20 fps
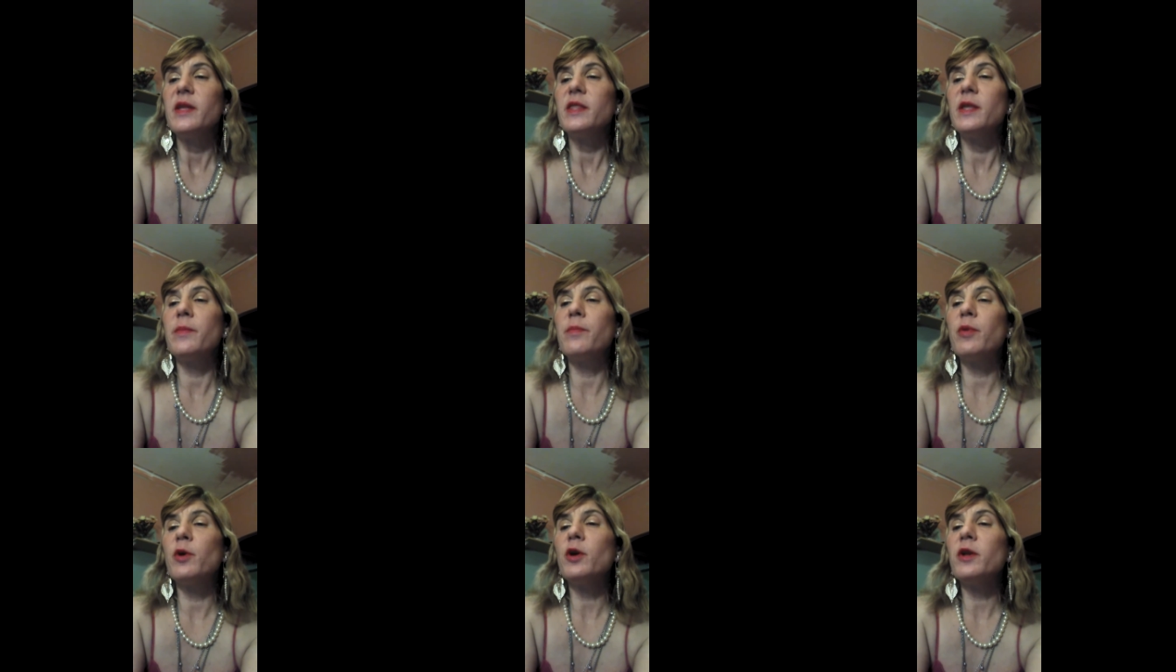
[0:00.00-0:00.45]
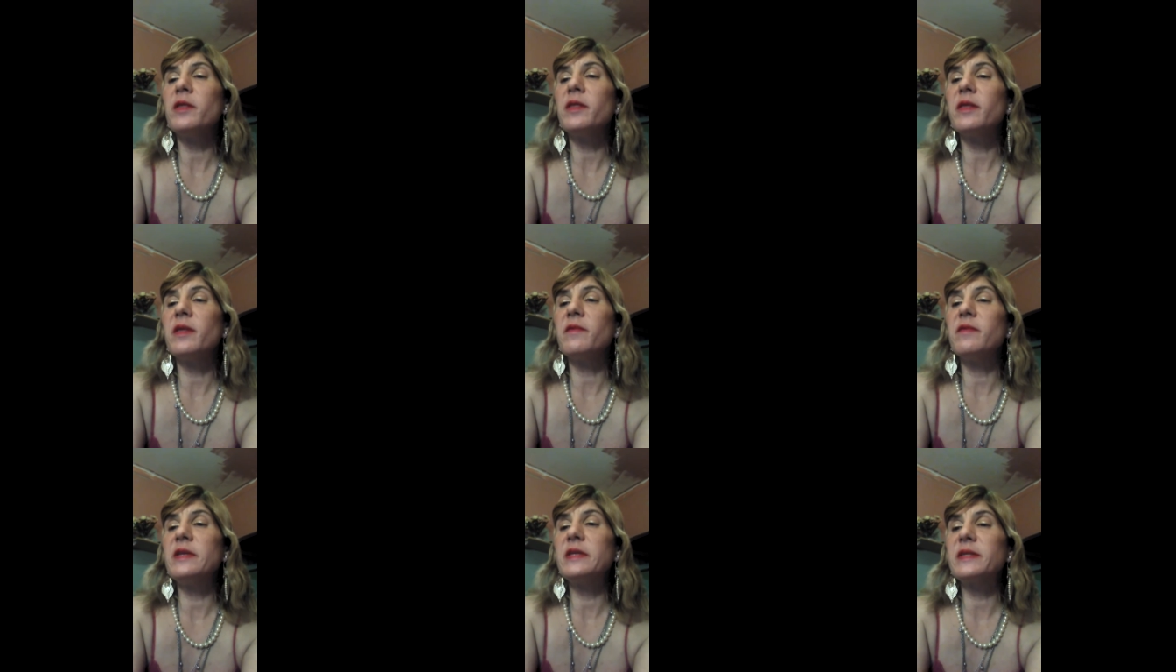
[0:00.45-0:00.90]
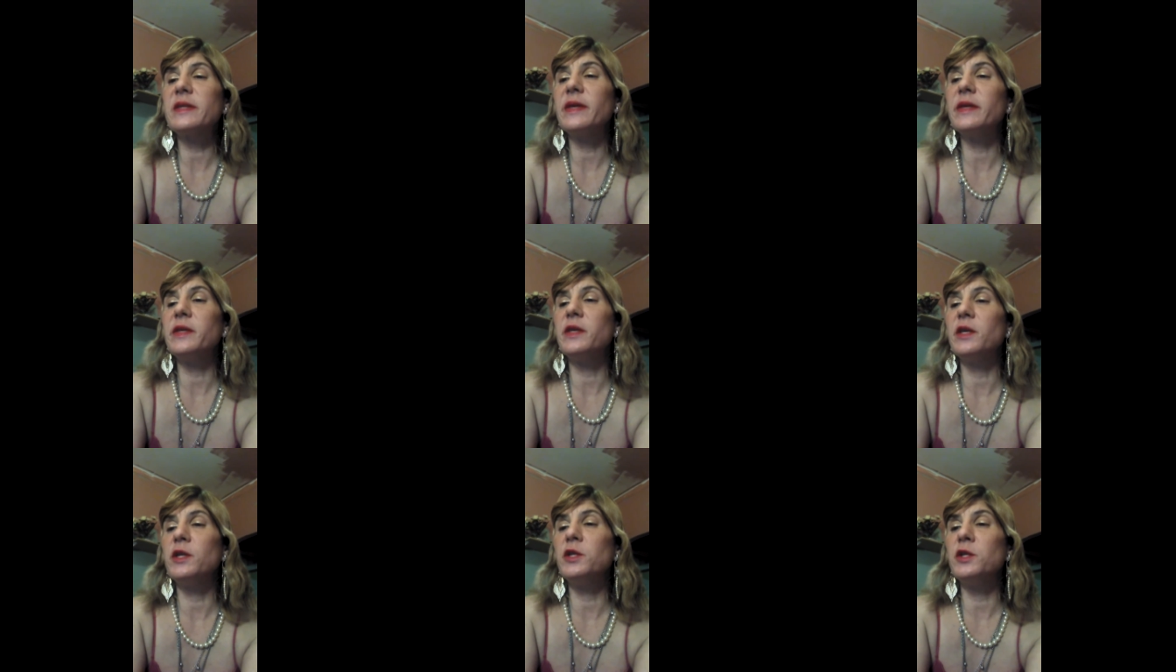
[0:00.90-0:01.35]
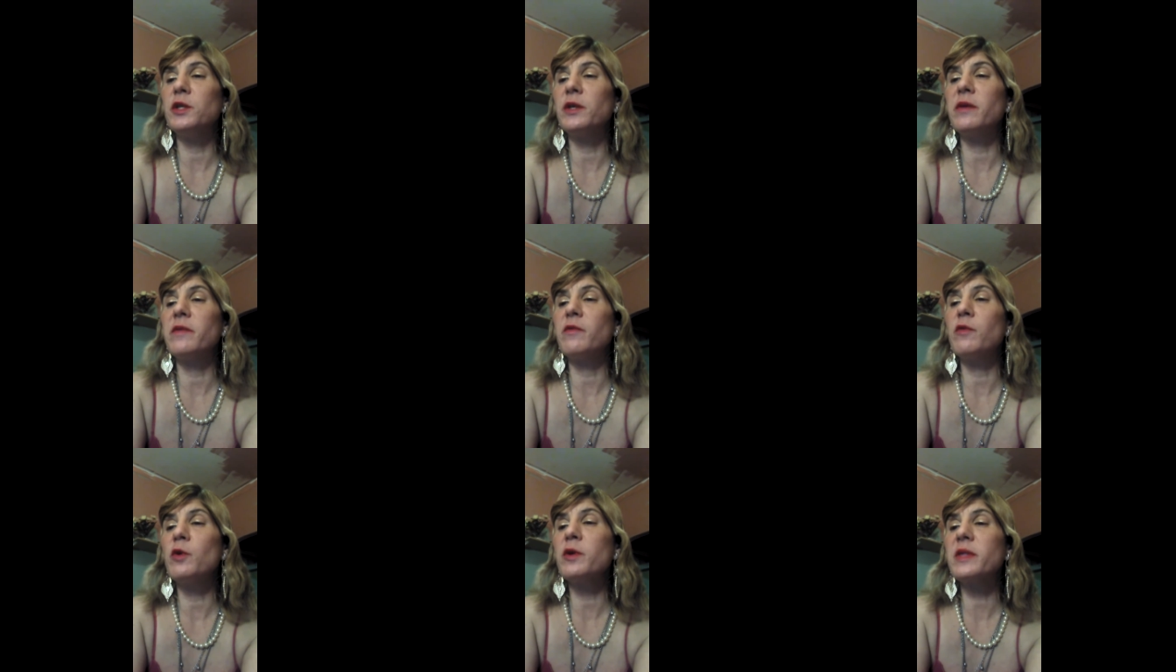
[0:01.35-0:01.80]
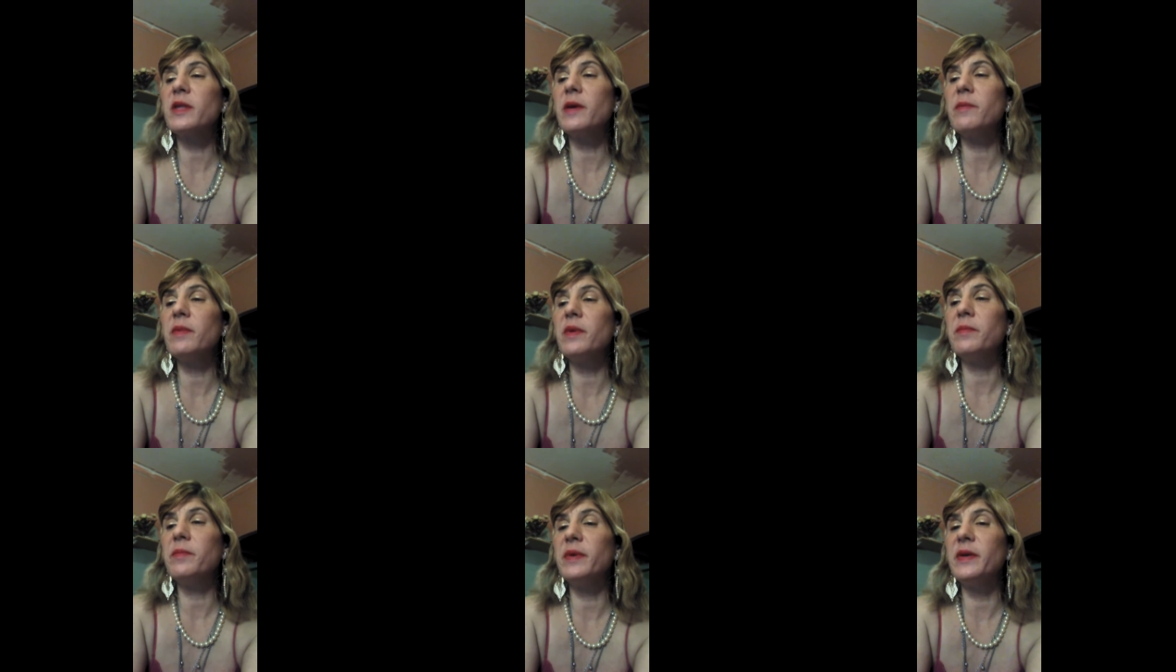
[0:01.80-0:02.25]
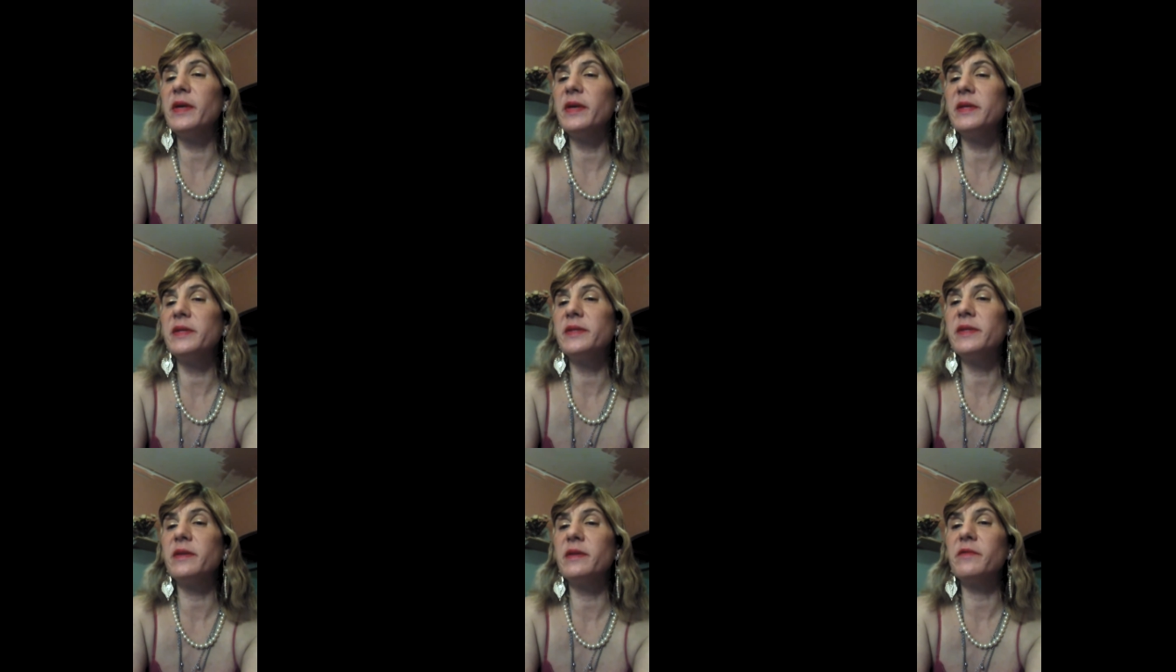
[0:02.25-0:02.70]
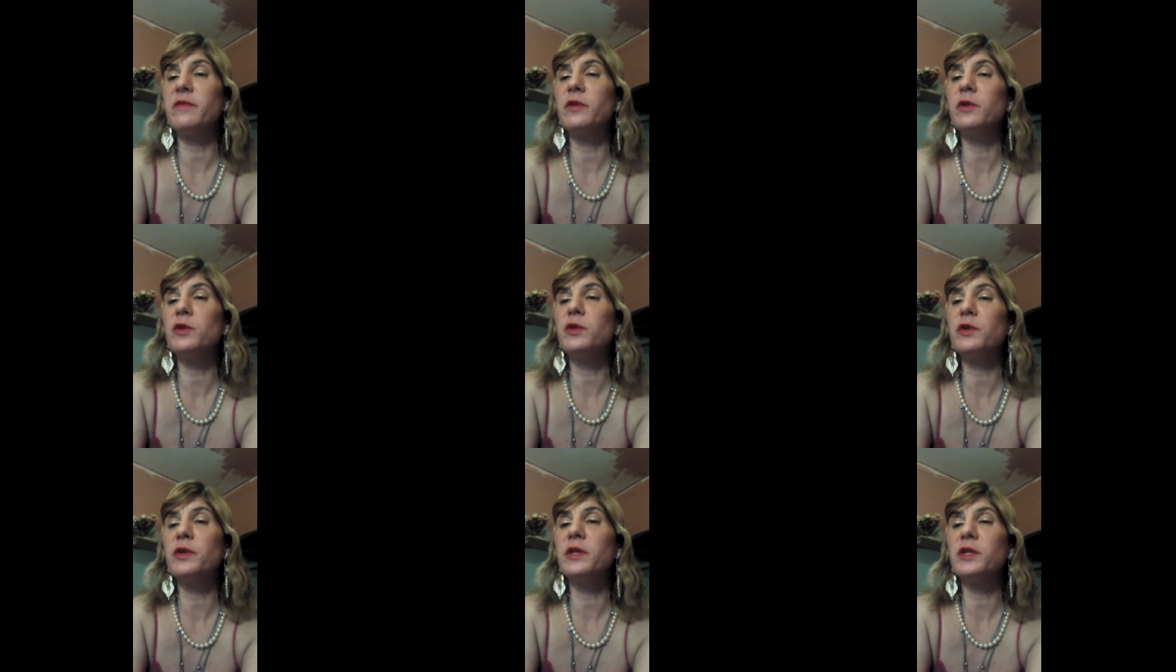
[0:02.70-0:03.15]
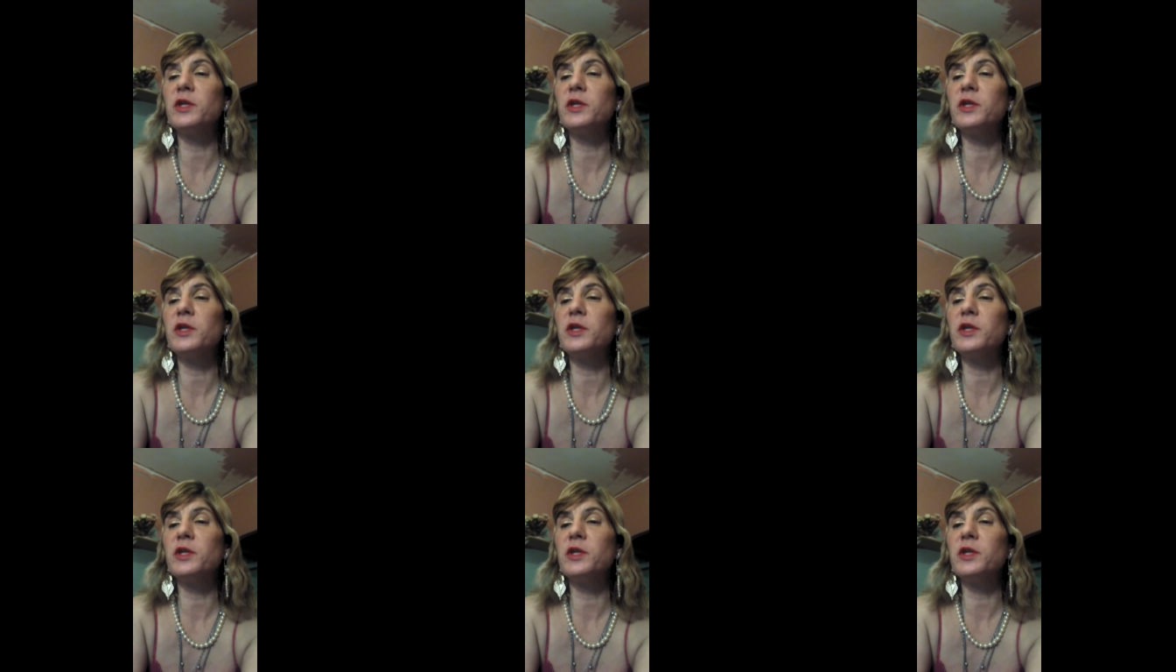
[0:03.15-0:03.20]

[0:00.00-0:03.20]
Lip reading: The birth of this contingent and forthcoming peace in future